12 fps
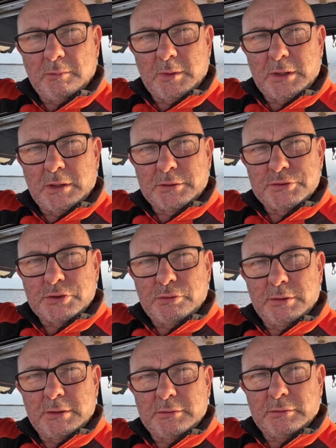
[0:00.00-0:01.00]
where you unscrew
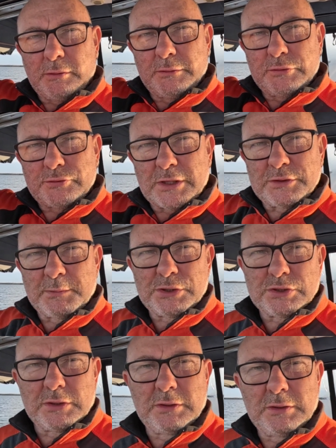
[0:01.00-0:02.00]
it on the
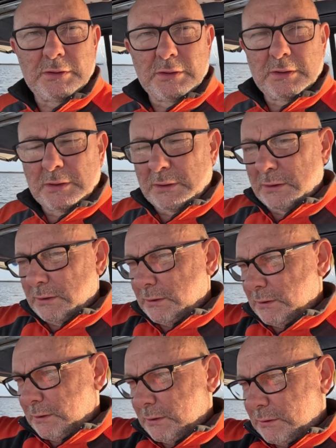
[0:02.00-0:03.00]
transmission
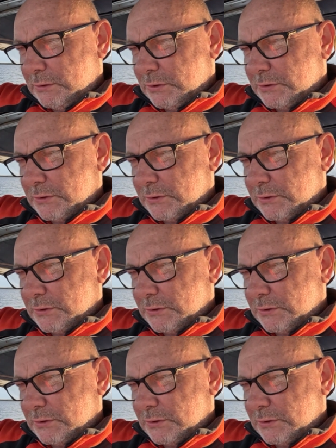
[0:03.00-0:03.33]
just